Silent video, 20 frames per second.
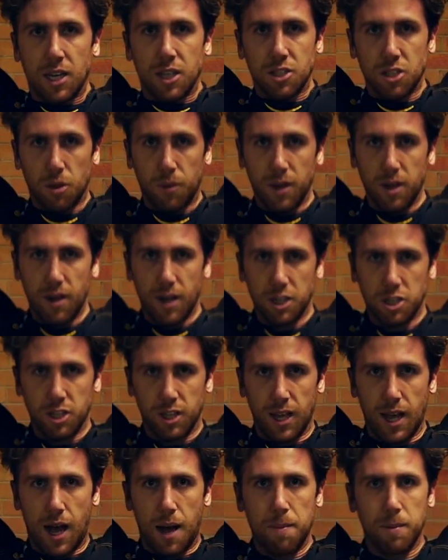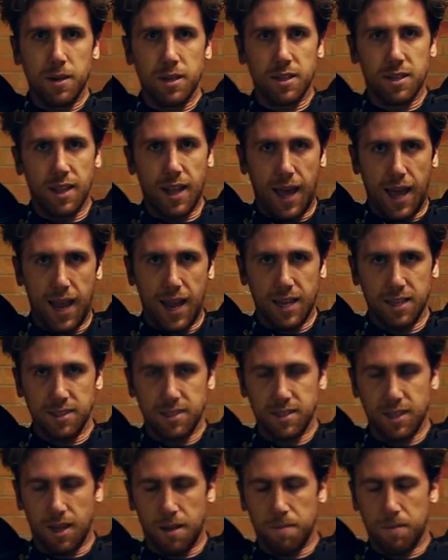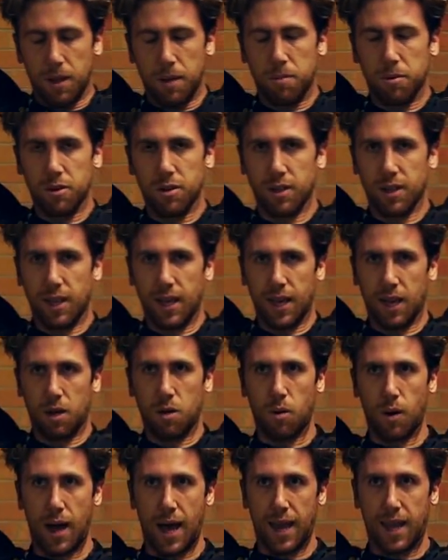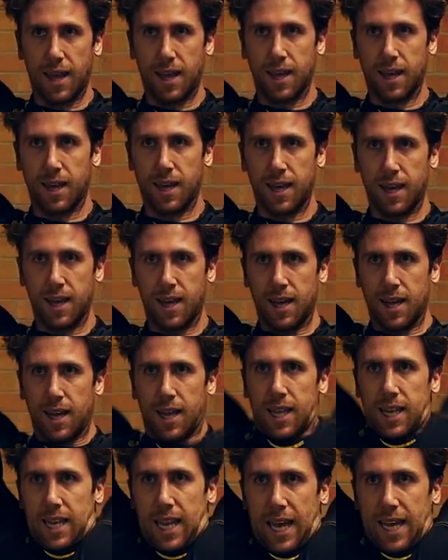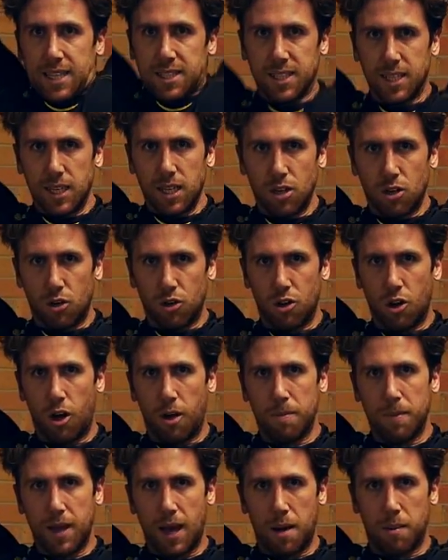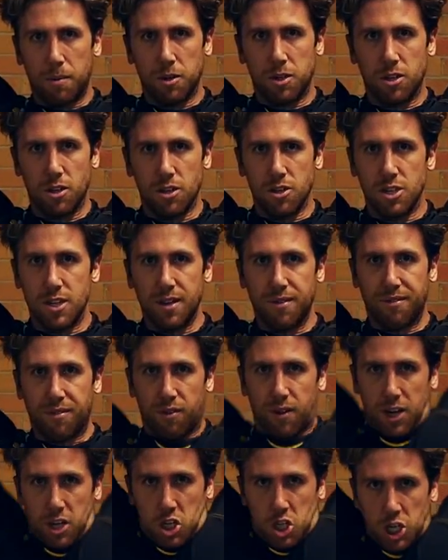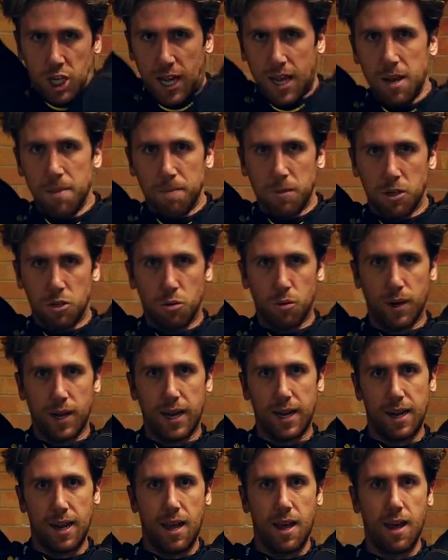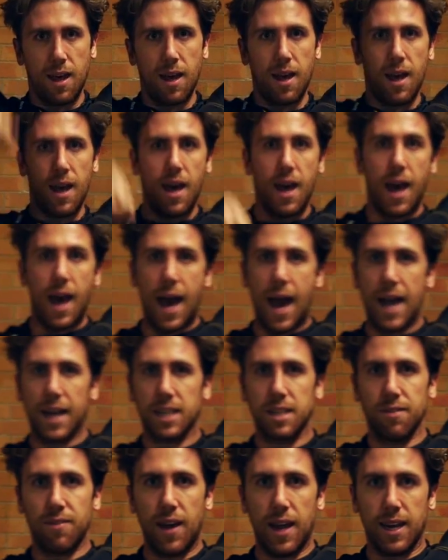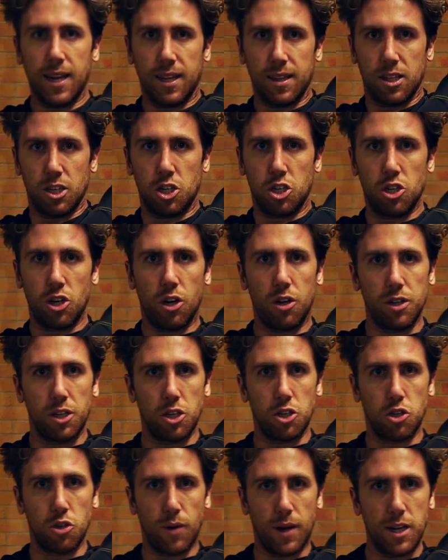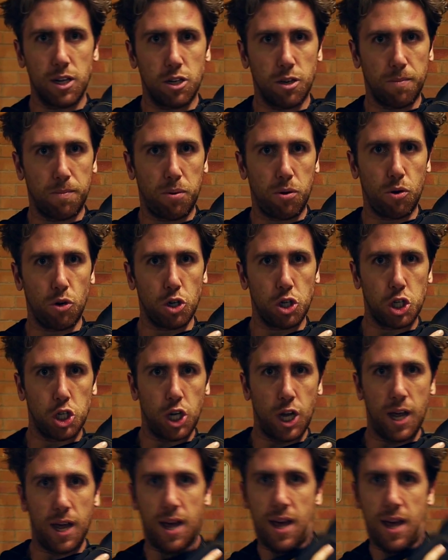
So when you're actually up in the handstand, people can get quite lazy or not be able to differentiate between activating the shoulder joint to push